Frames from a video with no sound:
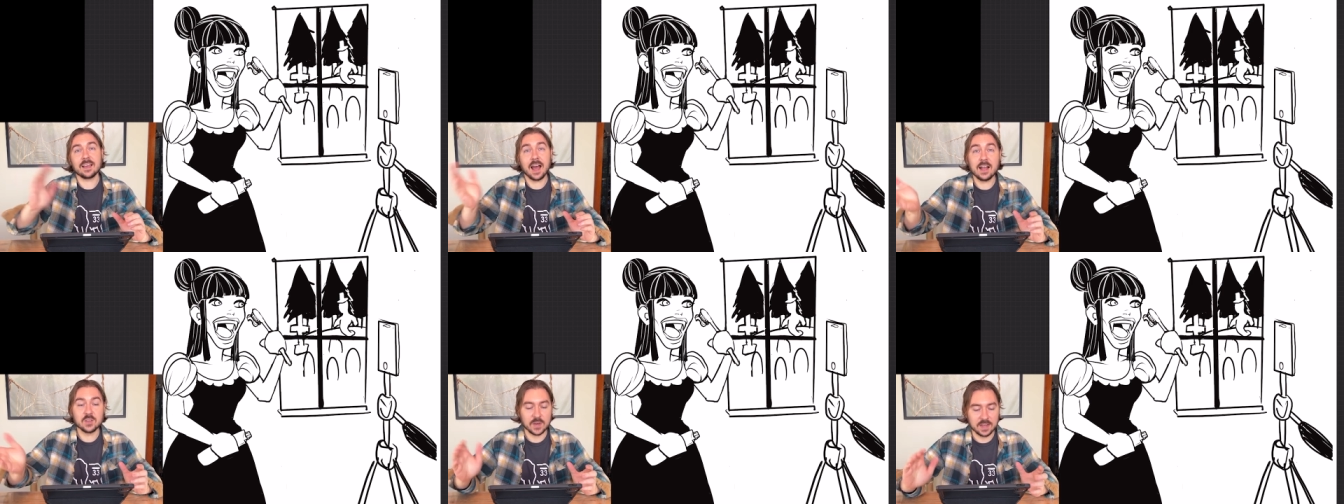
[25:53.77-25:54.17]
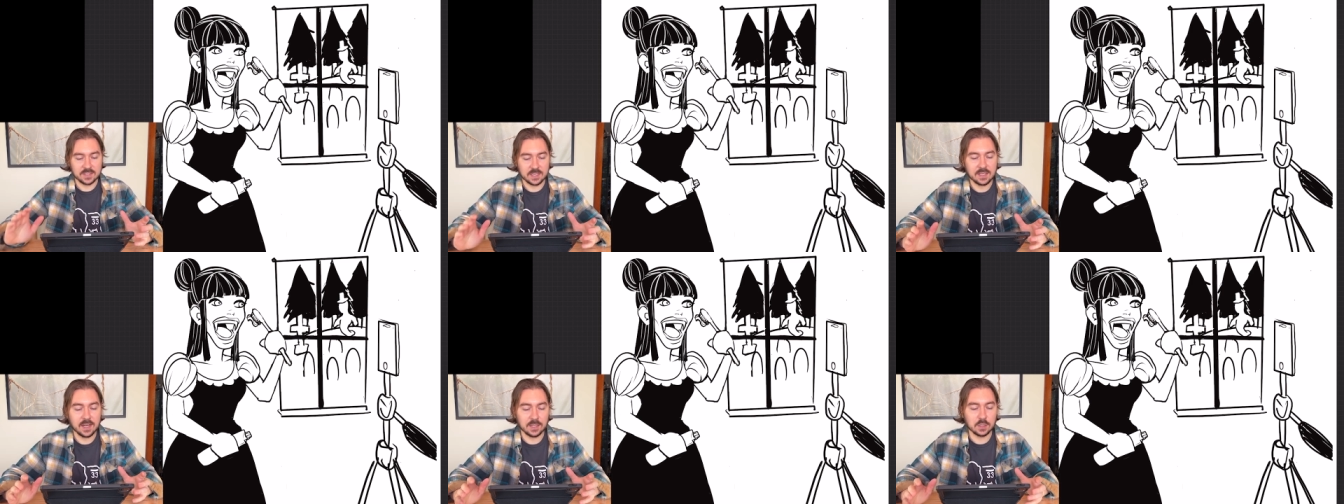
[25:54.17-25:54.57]

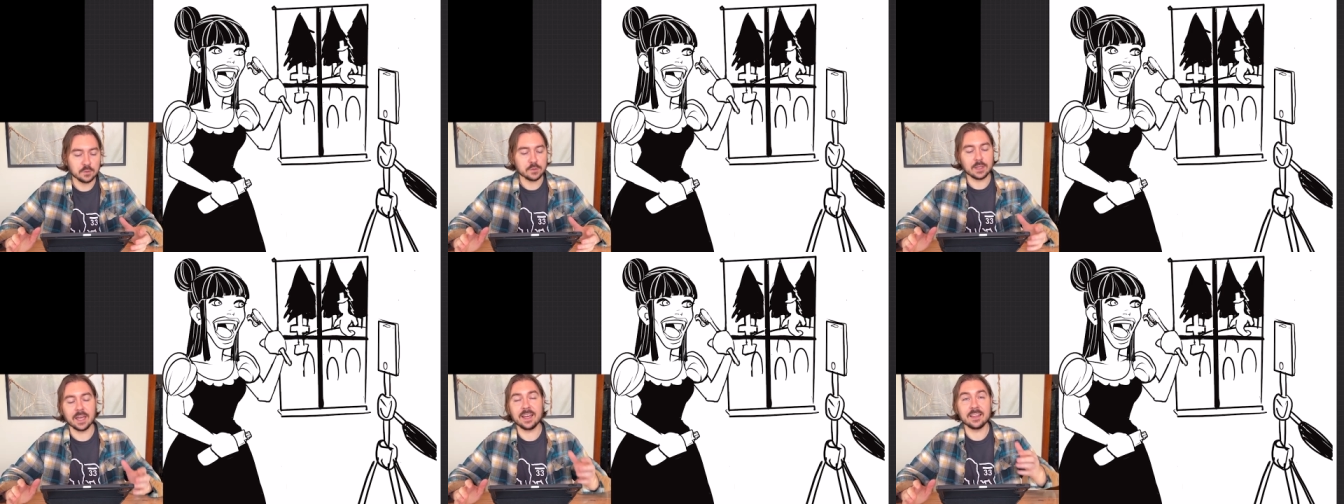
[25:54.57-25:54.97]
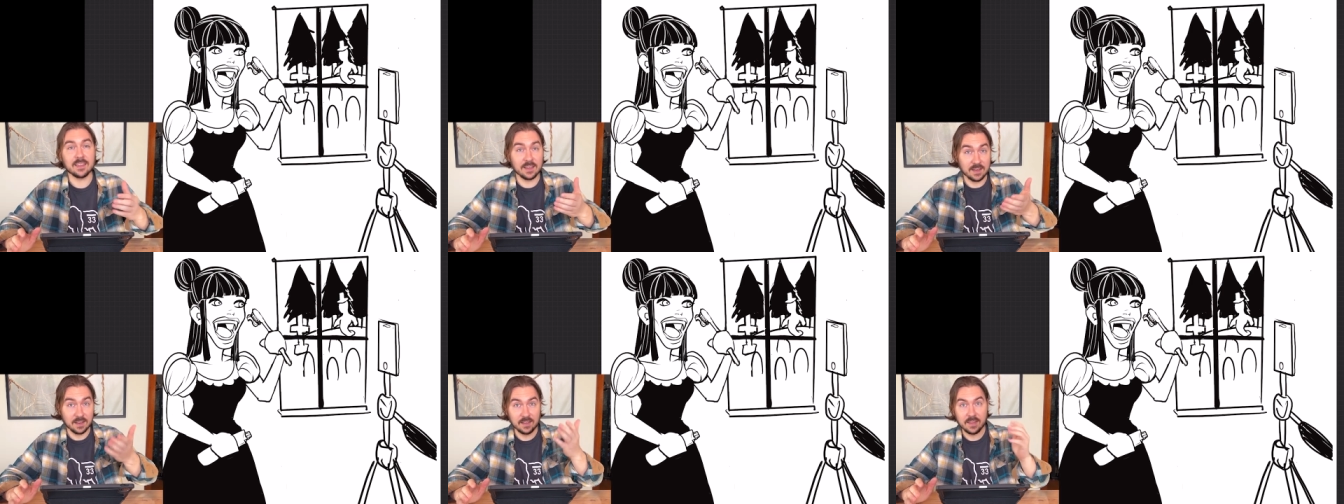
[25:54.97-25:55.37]
contrasting color for like
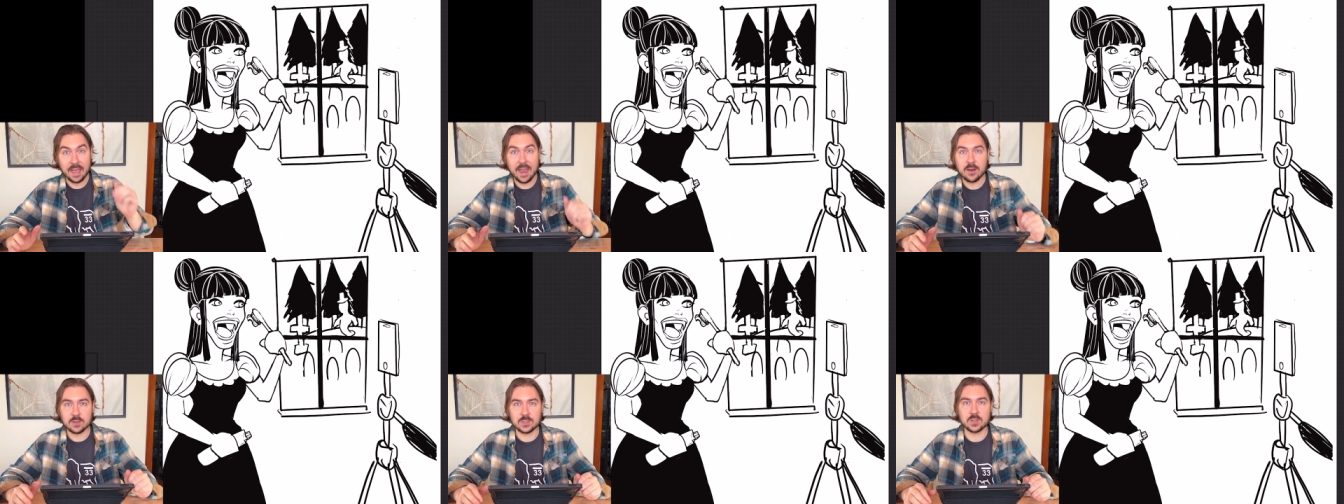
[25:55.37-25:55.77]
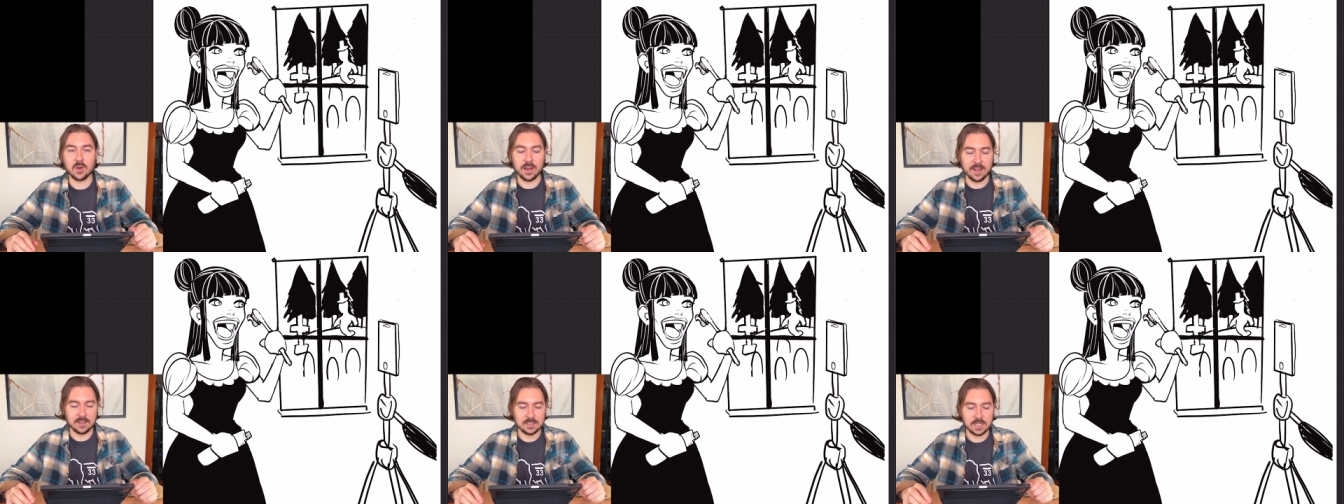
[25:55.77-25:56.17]
the hair
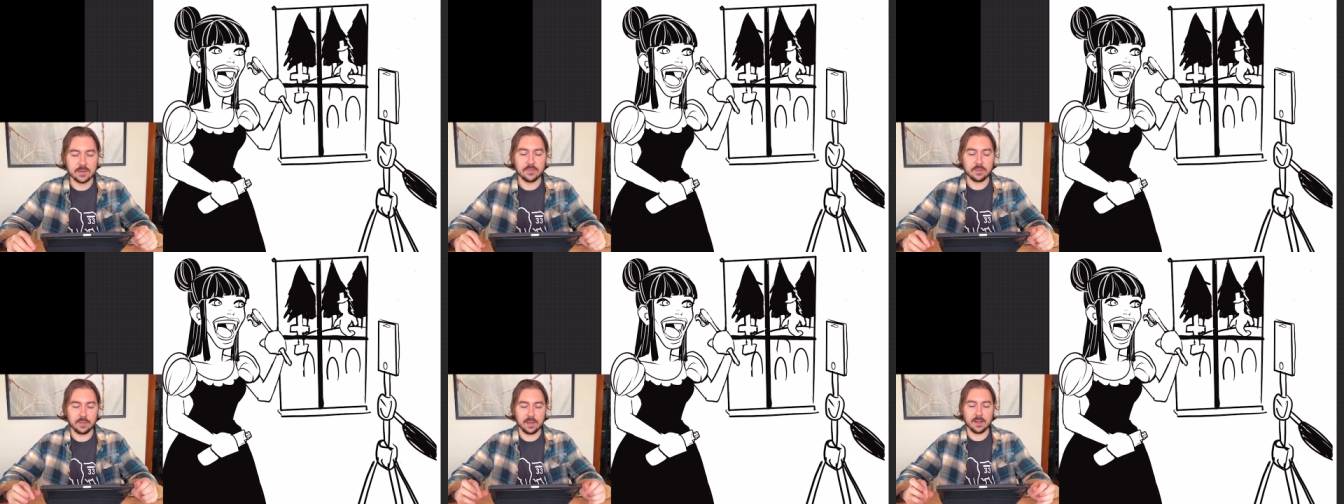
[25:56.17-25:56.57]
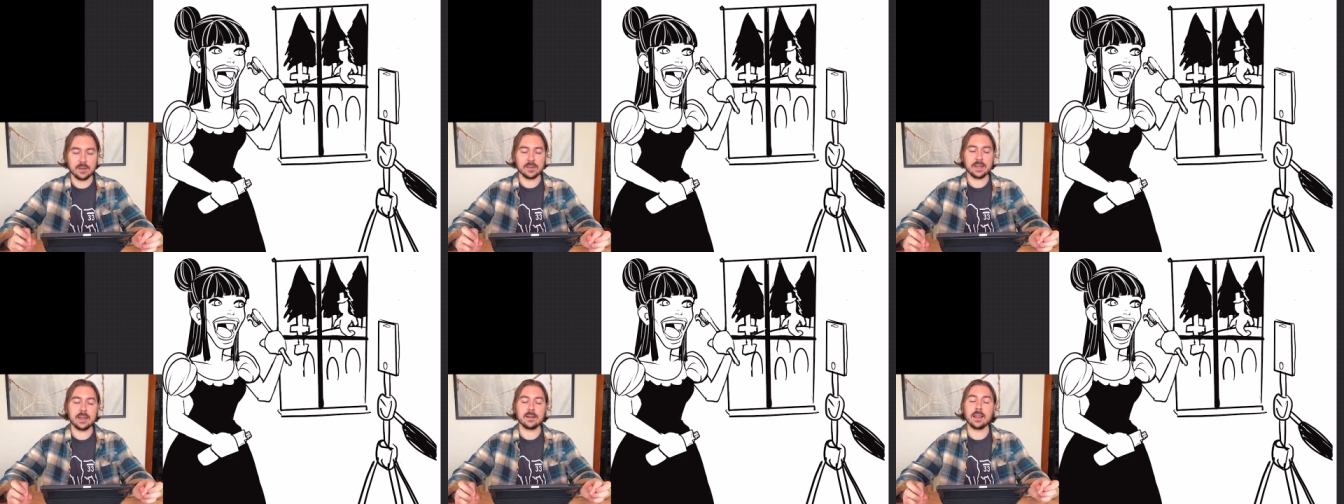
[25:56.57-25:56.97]
strands and everything. I
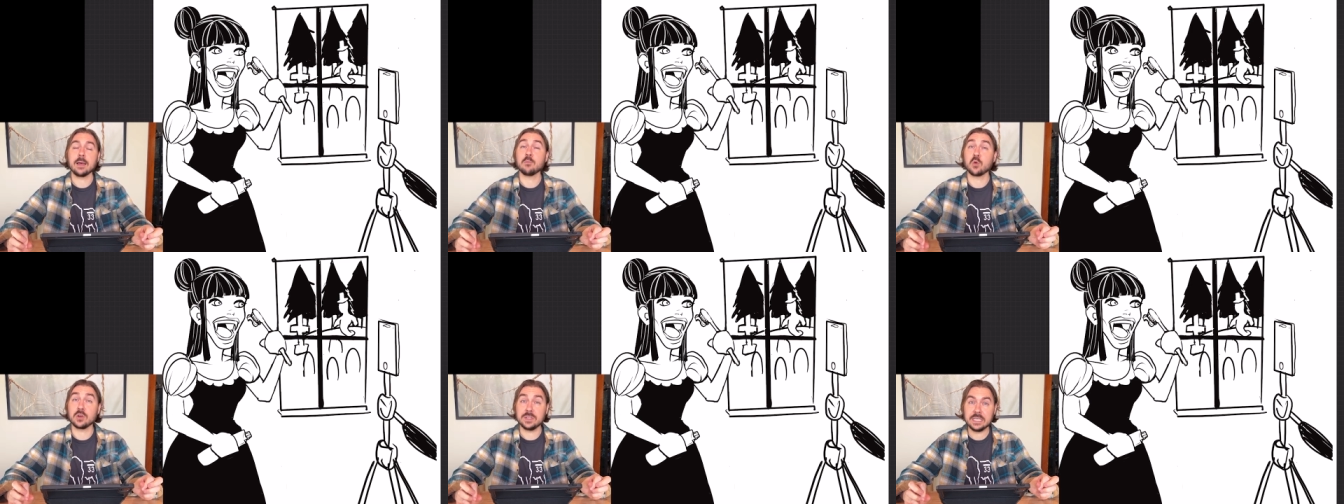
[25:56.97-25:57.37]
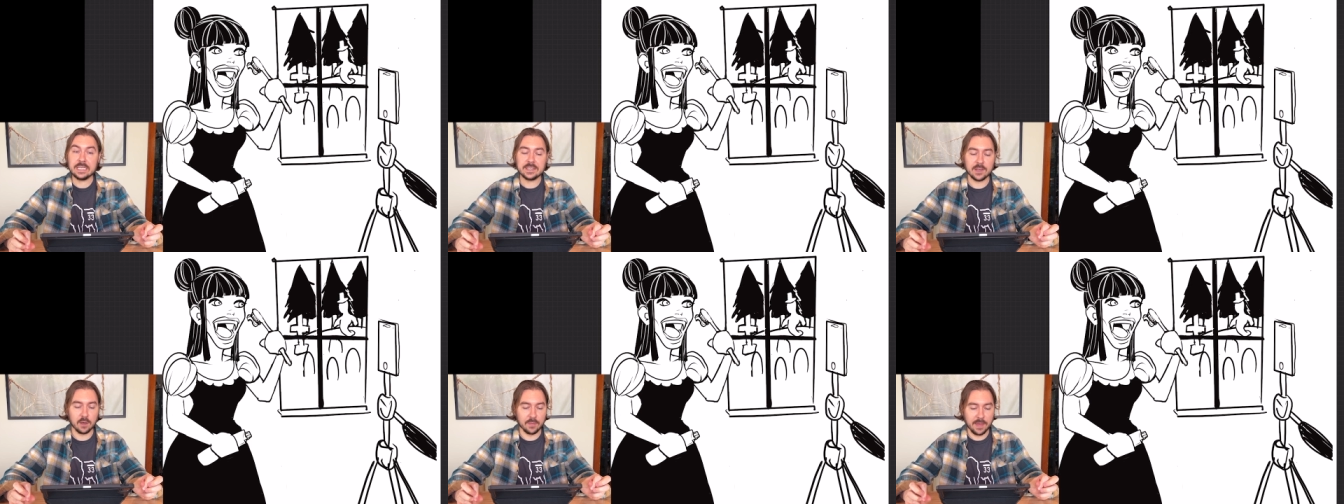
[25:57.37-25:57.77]
could add a lot more
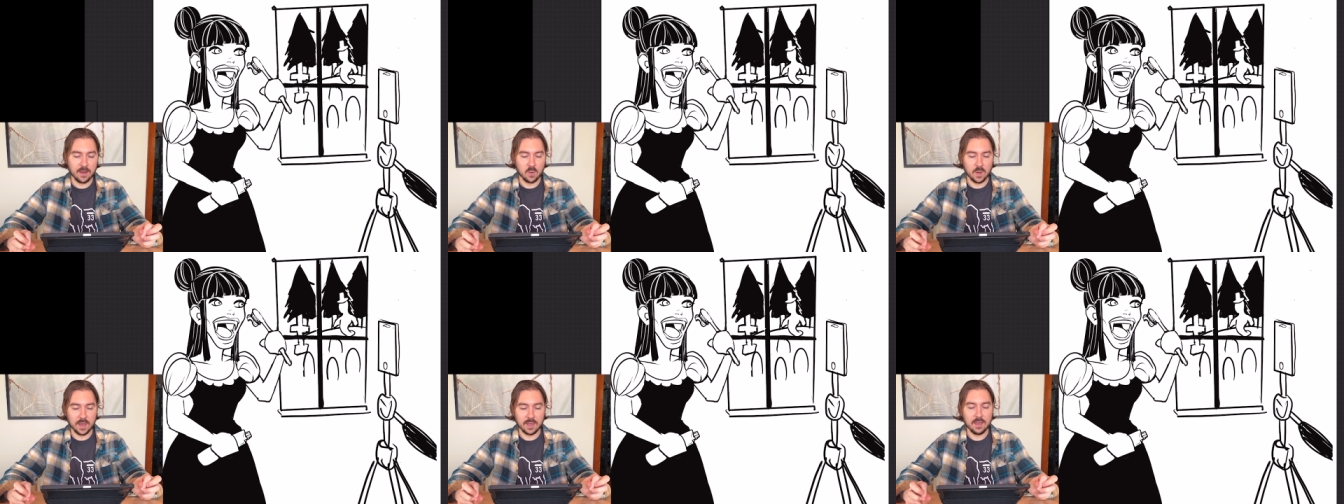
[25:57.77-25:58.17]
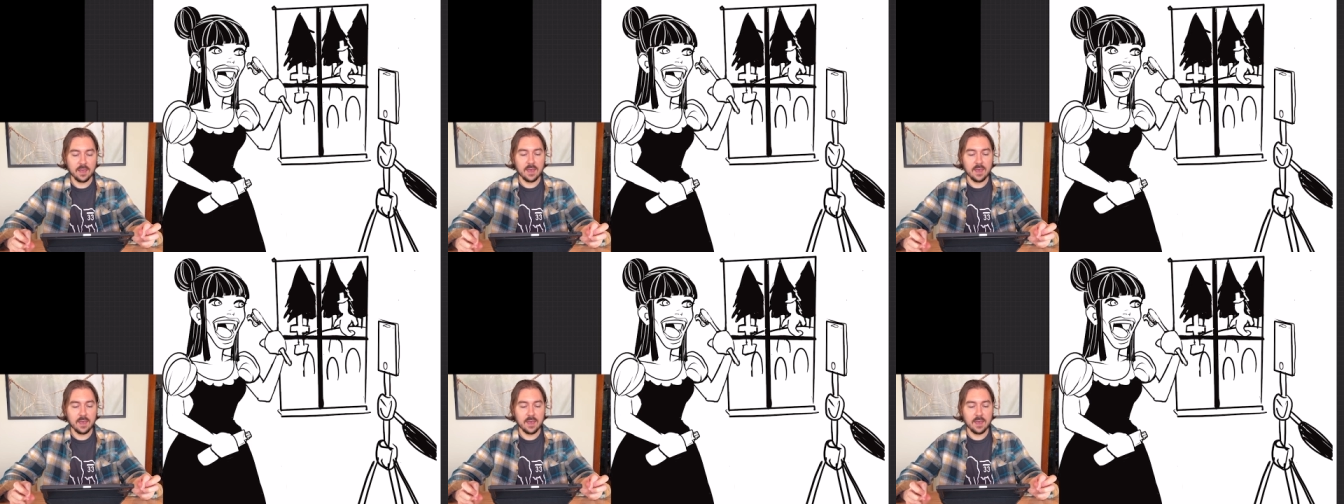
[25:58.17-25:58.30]
detail that way.